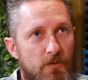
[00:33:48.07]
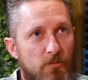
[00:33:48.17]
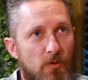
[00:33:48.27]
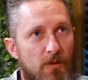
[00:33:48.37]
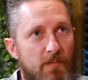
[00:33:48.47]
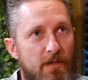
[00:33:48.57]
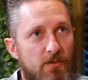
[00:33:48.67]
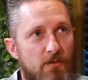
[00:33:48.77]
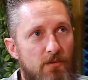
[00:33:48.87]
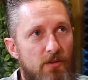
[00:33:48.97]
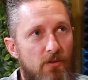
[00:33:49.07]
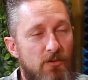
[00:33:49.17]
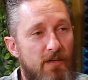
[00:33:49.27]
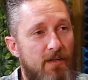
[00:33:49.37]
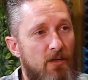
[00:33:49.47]
just want to make you know
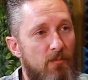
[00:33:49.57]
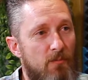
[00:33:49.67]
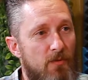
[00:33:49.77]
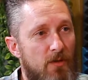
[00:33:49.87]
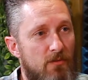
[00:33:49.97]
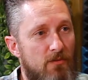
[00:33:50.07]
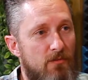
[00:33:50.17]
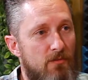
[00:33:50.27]
try to help them not